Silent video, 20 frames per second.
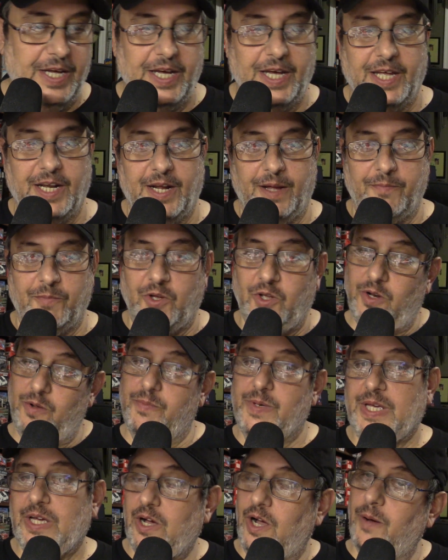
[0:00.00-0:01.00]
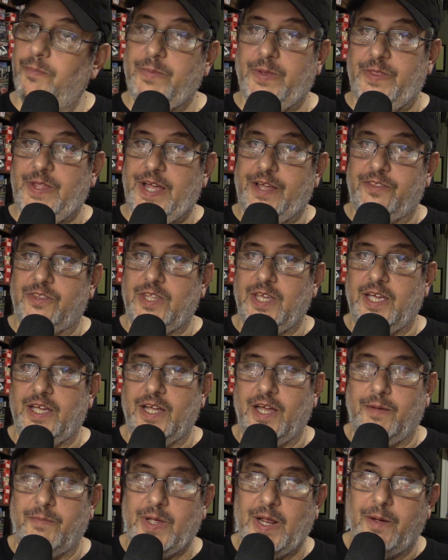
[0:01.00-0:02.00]
And I'm going to be up in that
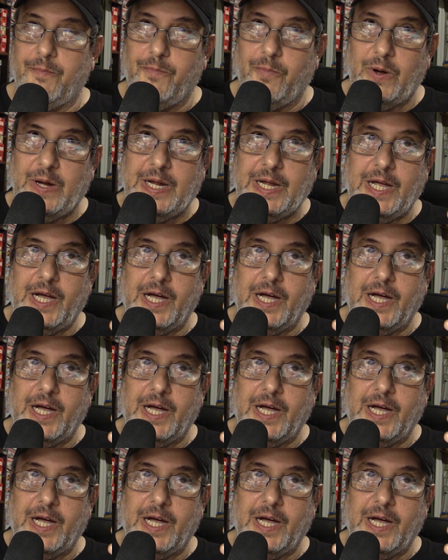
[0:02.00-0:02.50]
thing. I mean, I bring